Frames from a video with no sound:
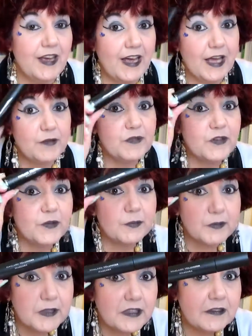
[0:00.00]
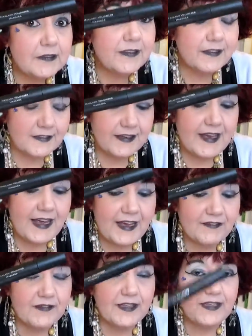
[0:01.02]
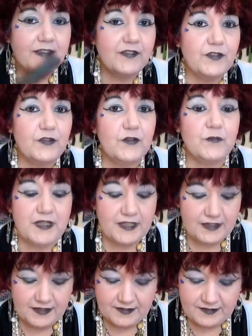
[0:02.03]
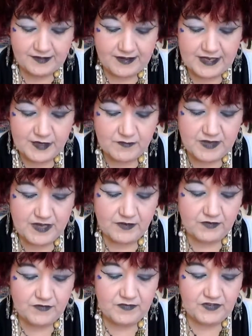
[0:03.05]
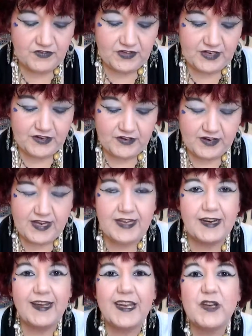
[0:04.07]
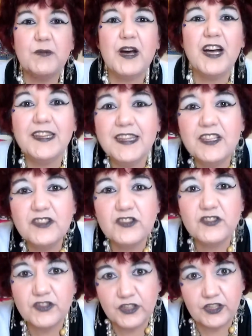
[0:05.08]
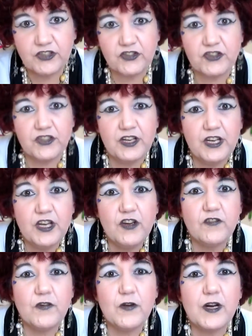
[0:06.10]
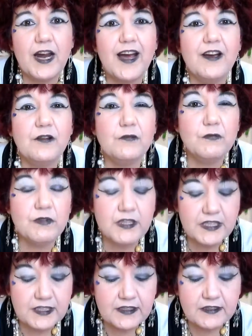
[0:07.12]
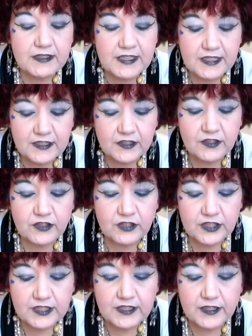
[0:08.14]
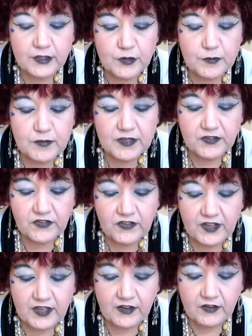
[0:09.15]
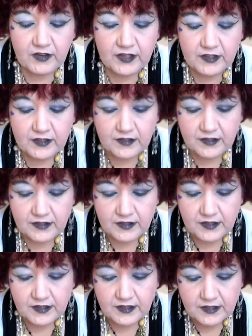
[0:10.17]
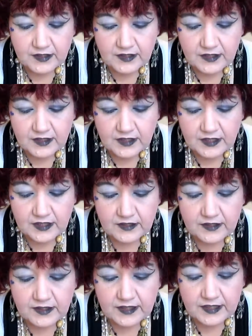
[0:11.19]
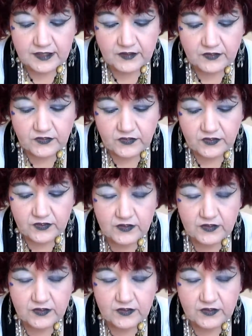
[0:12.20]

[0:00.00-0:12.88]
I'm thrilled to have this because I am out of mascara and I am on the search for a really good mascara. Now this